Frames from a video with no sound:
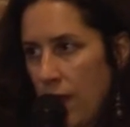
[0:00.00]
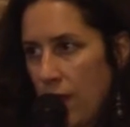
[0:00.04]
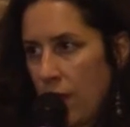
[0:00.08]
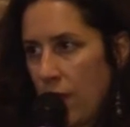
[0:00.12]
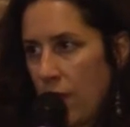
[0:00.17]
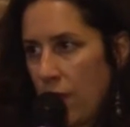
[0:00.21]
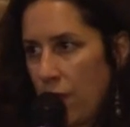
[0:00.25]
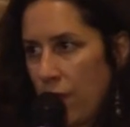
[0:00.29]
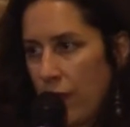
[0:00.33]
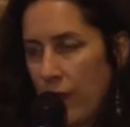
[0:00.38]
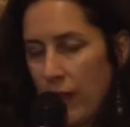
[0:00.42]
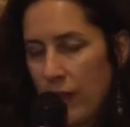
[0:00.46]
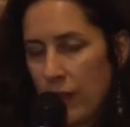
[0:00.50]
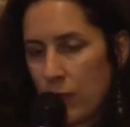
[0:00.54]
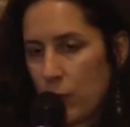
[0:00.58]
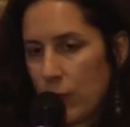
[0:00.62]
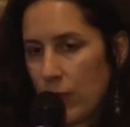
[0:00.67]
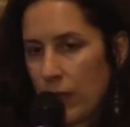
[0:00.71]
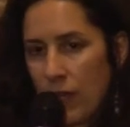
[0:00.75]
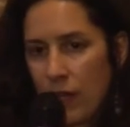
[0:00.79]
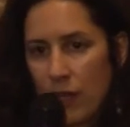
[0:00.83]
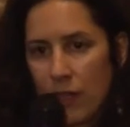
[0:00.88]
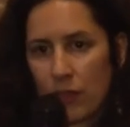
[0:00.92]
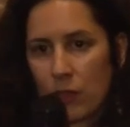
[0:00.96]
they felt we
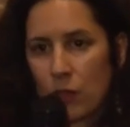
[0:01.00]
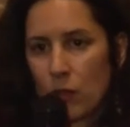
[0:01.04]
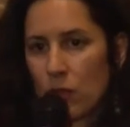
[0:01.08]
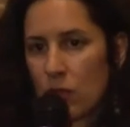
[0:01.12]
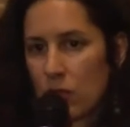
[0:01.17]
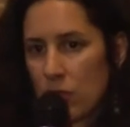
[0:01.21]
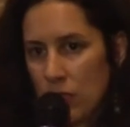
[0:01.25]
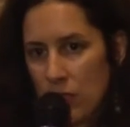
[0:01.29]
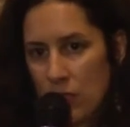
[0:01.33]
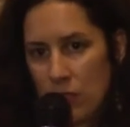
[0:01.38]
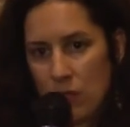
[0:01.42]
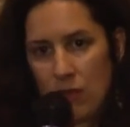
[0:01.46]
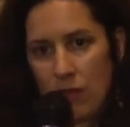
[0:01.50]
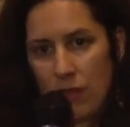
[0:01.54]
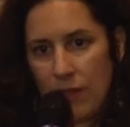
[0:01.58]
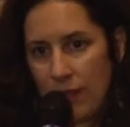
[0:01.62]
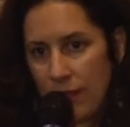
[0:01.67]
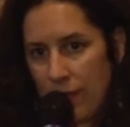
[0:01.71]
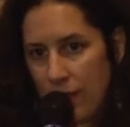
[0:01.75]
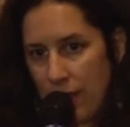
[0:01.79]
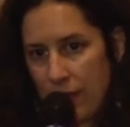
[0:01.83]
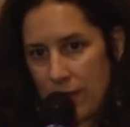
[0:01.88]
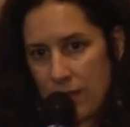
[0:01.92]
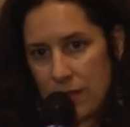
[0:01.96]
can't continue
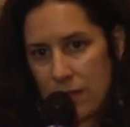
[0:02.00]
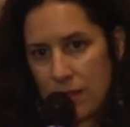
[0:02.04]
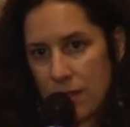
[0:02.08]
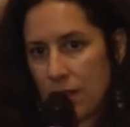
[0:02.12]
like that.